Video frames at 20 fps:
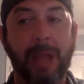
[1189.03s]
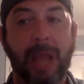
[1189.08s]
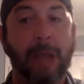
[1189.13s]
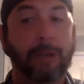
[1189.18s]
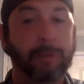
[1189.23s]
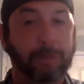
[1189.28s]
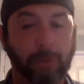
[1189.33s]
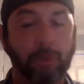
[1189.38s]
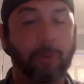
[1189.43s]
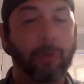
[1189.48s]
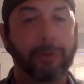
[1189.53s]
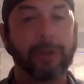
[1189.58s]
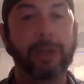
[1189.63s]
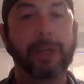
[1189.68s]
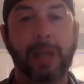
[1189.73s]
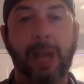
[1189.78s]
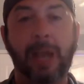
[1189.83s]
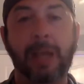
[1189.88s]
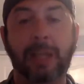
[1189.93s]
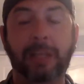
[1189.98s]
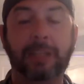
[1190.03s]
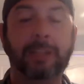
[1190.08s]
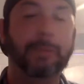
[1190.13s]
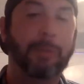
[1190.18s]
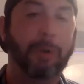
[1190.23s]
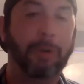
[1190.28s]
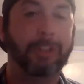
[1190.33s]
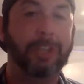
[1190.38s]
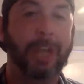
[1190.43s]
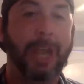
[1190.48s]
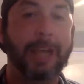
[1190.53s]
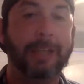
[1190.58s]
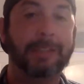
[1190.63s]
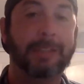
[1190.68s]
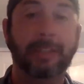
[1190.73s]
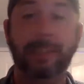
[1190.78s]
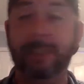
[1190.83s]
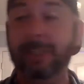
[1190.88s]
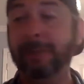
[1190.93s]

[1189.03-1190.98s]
outscoring a guy like Lamar Jackson,